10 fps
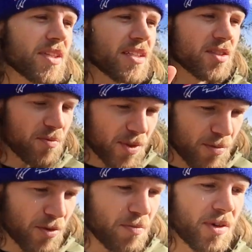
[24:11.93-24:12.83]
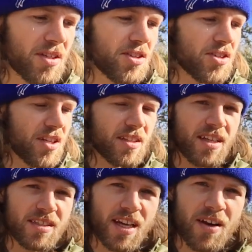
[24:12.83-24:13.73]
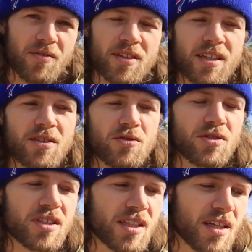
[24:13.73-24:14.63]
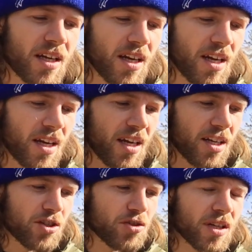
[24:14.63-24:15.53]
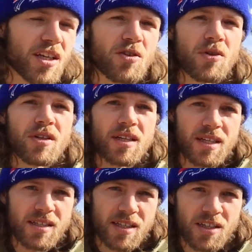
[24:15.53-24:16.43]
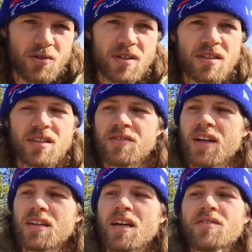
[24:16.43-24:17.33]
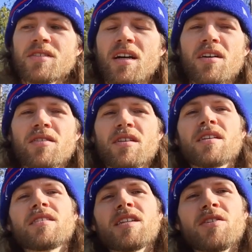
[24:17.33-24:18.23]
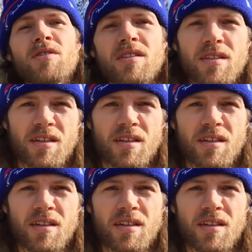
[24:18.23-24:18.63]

That's subliminal messaging. That's everything you see, tricking you into continuing to live that lifestyle, continuing